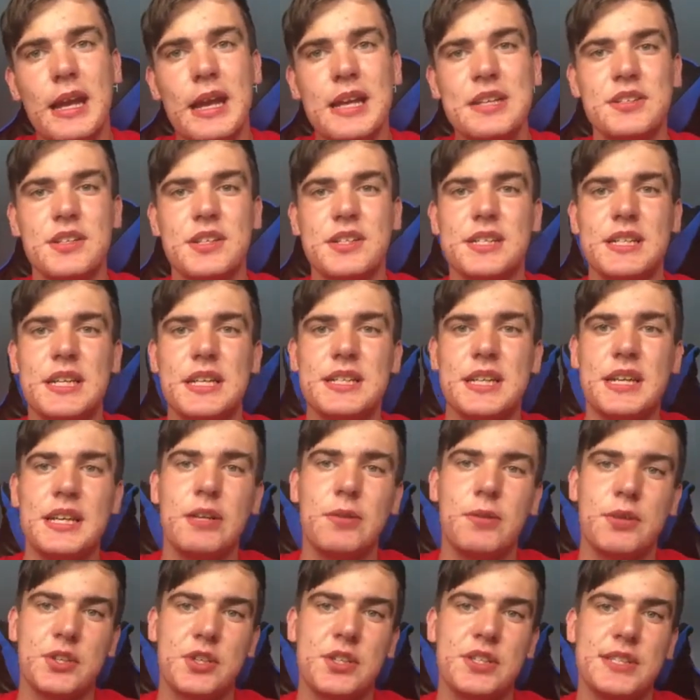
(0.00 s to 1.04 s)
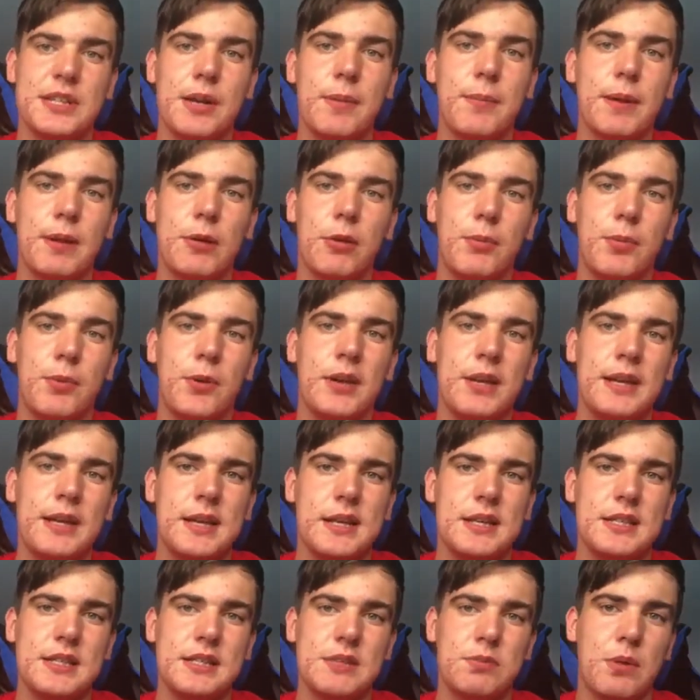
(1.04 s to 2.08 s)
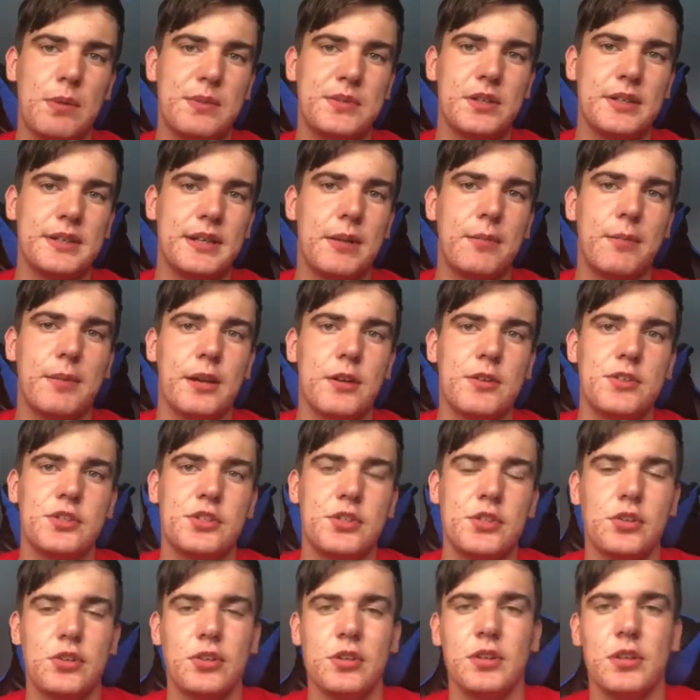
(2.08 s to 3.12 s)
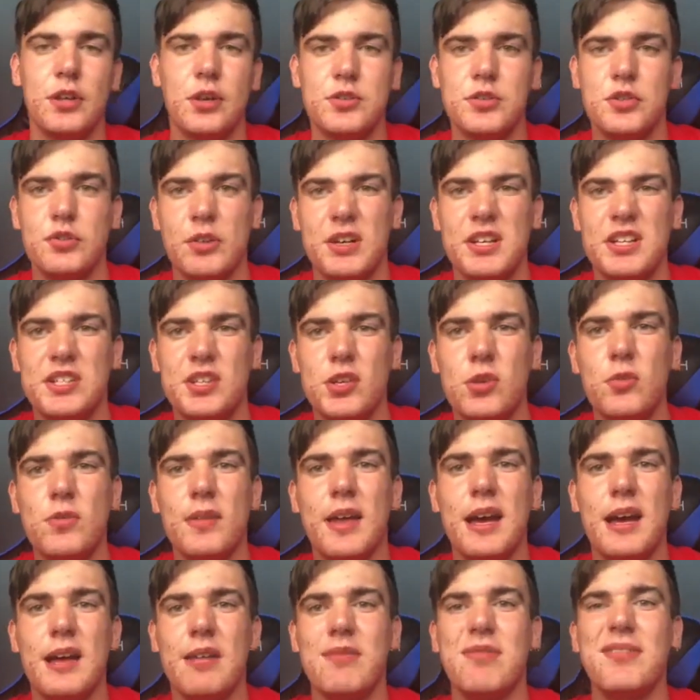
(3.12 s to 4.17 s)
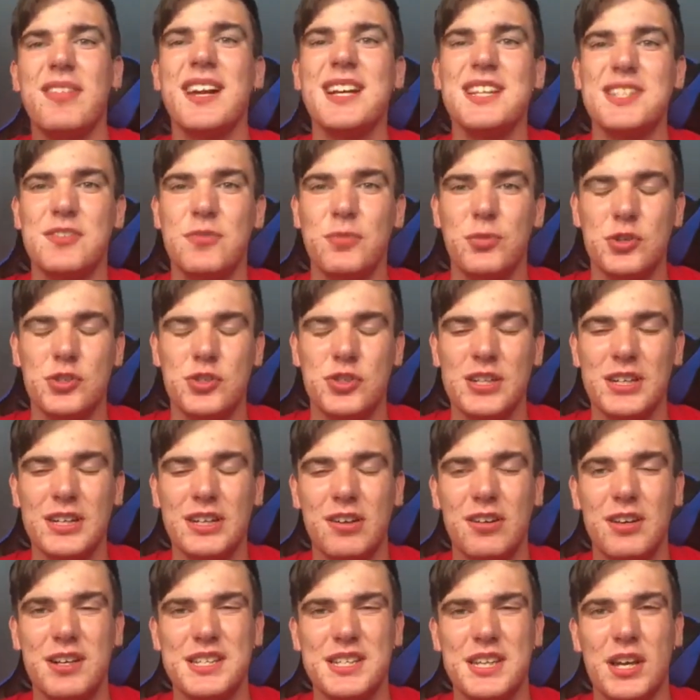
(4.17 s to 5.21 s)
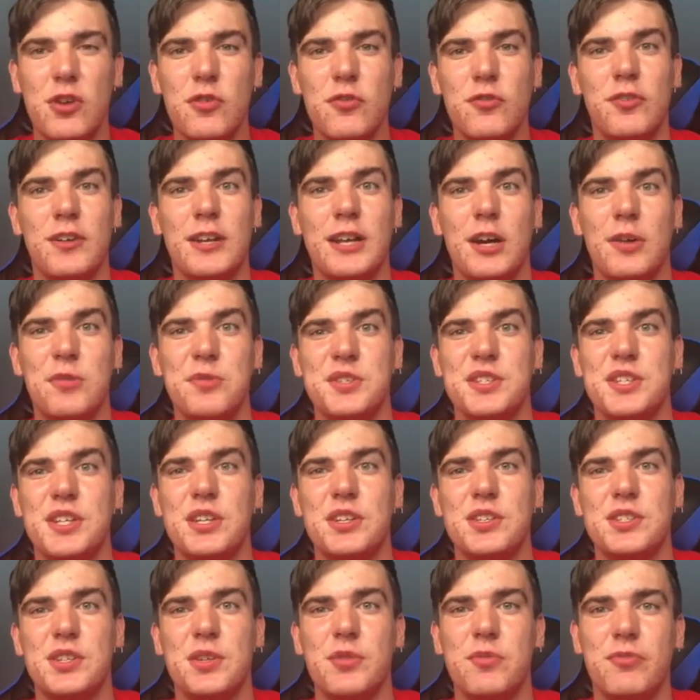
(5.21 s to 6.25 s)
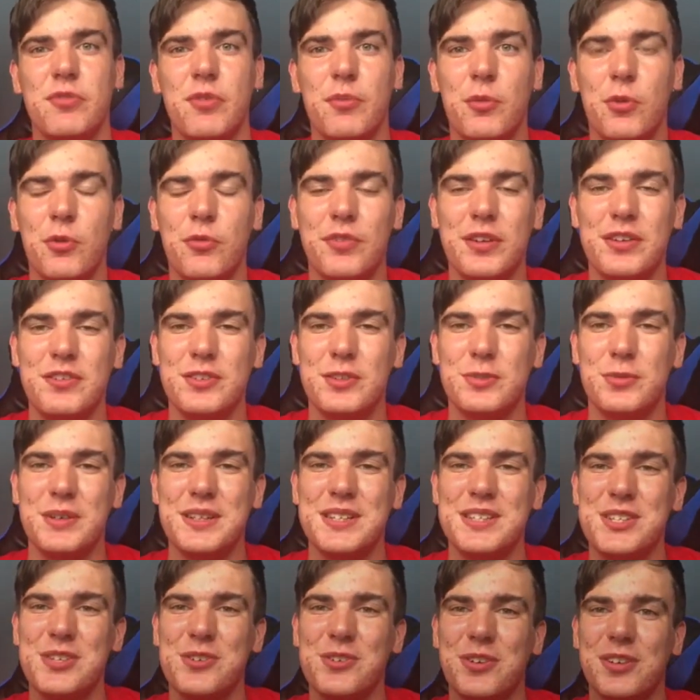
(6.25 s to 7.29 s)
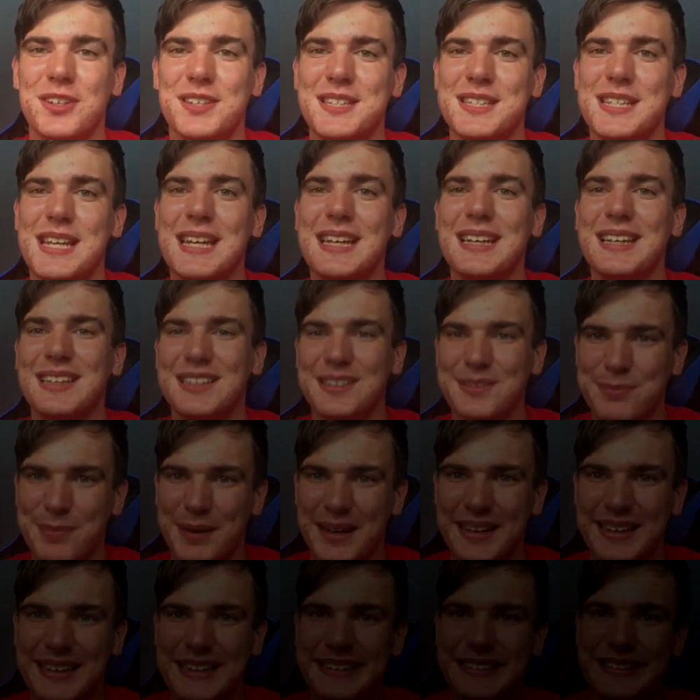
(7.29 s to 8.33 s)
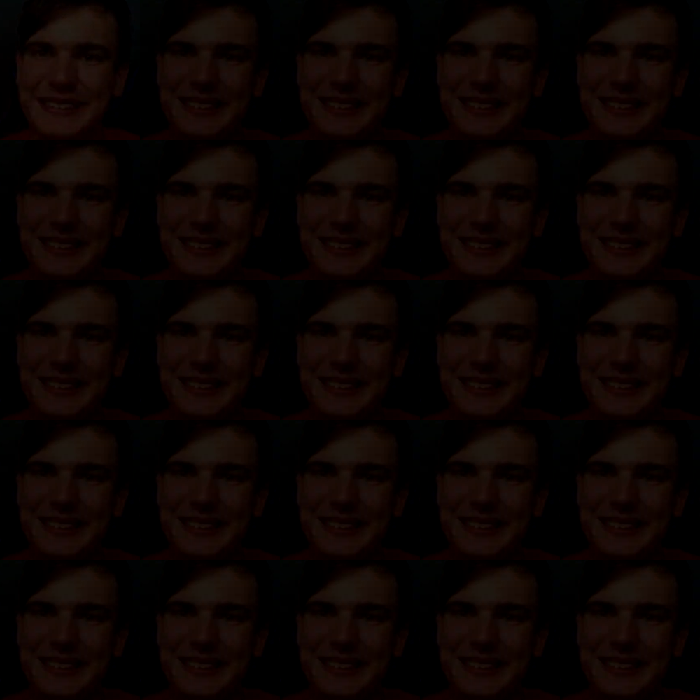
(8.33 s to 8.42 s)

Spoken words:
As I said, any questions down below, I'll put EA's website down below so you can go straight to that. And thanks for watching, guys. Hopefully I will see you soon for more FIFA 22 content. Goodbye.